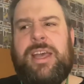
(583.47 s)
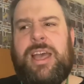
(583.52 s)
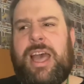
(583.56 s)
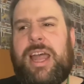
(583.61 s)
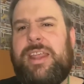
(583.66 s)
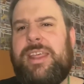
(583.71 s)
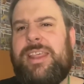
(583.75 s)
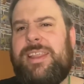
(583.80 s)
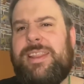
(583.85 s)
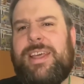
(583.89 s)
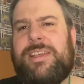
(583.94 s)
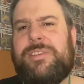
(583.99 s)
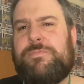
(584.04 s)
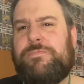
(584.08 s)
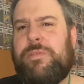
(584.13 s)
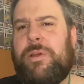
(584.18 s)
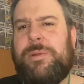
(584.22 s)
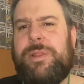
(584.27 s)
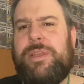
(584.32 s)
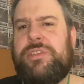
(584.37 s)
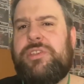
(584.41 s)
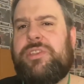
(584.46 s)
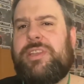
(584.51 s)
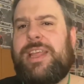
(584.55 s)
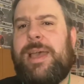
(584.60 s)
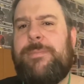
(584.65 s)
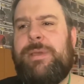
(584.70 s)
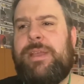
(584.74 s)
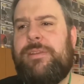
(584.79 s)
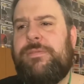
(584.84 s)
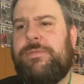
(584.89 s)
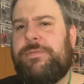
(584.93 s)
And I think that's probably
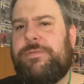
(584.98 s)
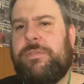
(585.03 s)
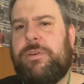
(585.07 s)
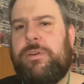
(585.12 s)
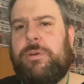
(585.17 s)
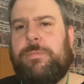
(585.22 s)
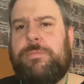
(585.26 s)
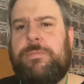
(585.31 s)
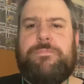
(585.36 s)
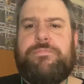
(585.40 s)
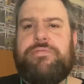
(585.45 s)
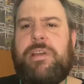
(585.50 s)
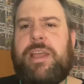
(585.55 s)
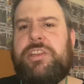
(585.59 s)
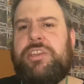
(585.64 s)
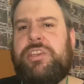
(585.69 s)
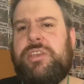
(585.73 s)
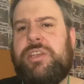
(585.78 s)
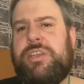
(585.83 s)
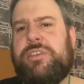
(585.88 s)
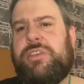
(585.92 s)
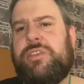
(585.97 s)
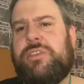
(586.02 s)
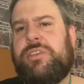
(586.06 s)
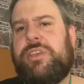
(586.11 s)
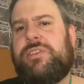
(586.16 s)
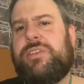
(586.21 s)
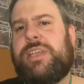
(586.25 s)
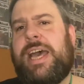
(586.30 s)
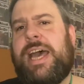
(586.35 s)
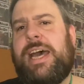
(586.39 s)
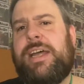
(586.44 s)
stemming from prejudices
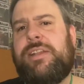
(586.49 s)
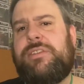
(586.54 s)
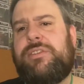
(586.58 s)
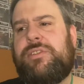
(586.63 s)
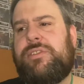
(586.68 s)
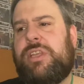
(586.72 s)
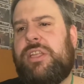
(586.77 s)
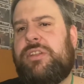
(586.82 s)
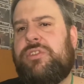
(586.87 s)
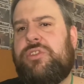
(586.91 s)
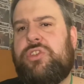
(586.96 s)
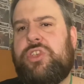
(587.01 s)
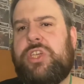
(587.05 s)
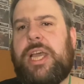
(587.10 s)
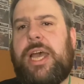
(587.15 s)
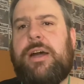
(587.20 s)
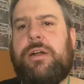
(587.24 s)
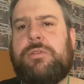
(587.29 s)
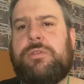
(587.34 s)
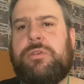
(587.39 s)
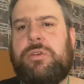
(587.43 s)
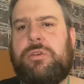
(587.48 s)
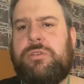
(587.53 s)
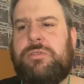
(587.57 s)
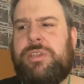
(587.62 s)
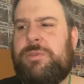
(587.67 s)
he's had since childhood.